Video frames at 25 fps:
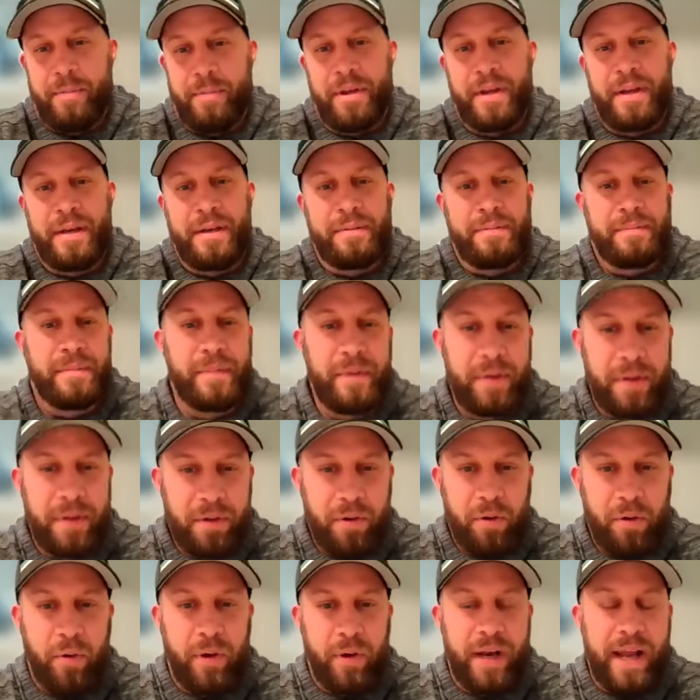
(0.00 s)
I mean,
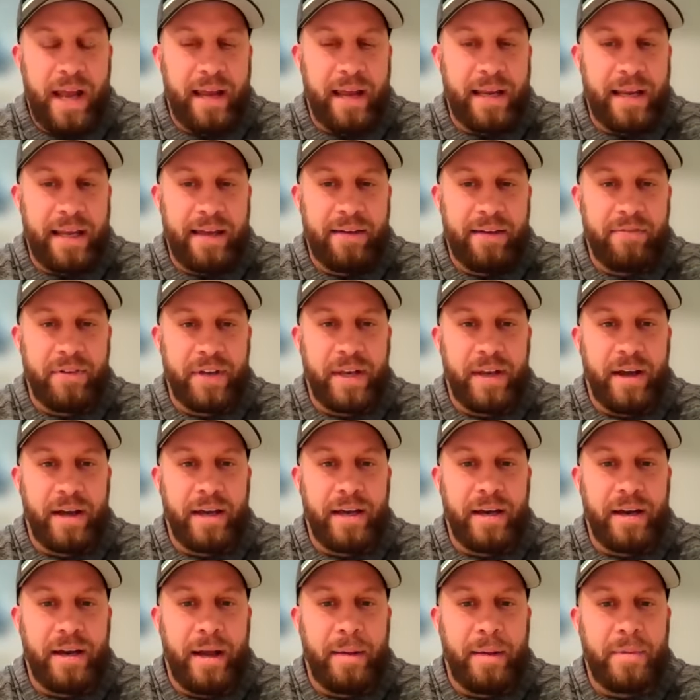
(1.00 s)
on any given
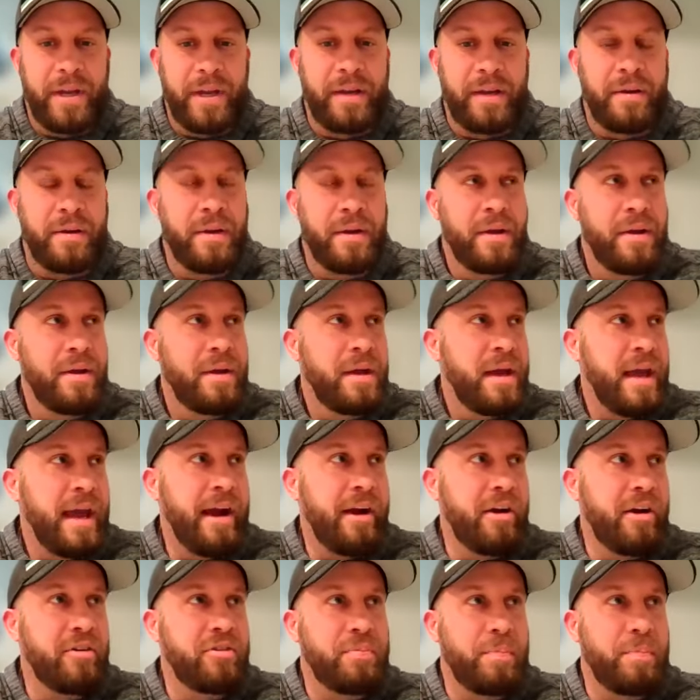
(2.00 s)
night. I mean,
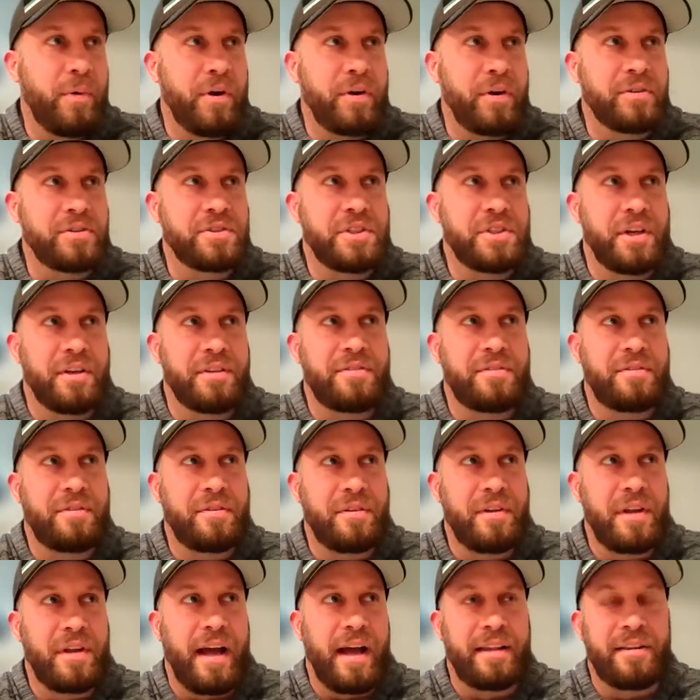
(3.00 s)
Harrisburg just
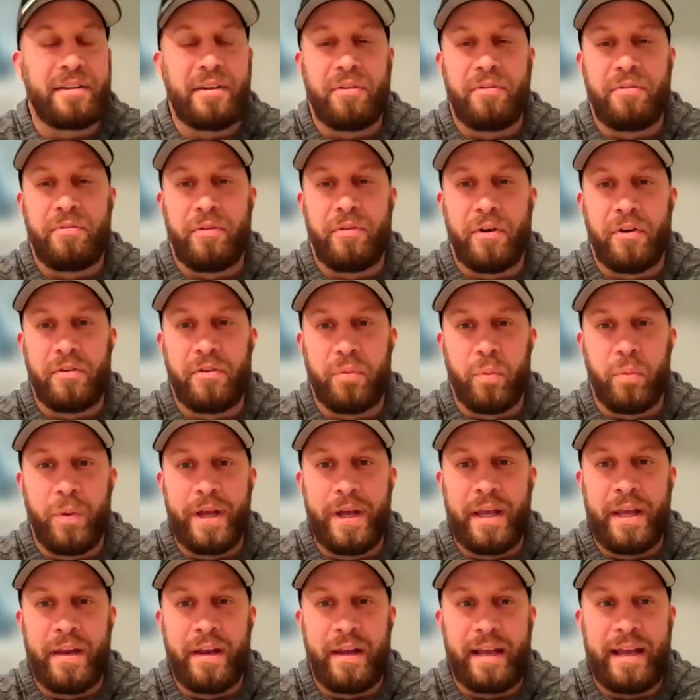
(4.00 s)
got their first
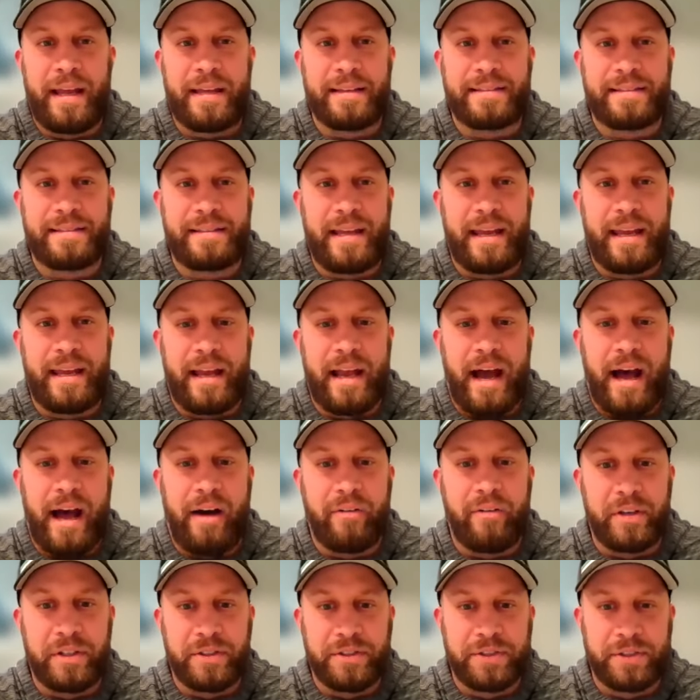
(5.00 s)
win against State
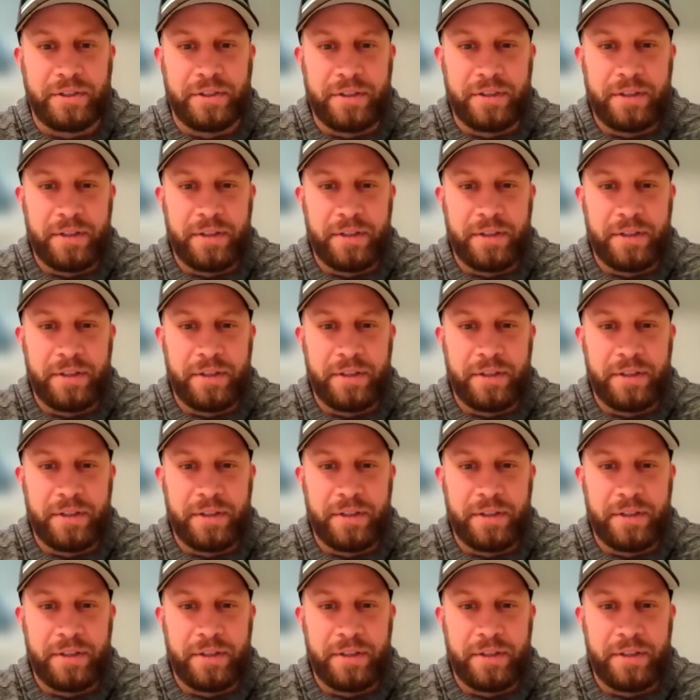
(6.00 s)
College,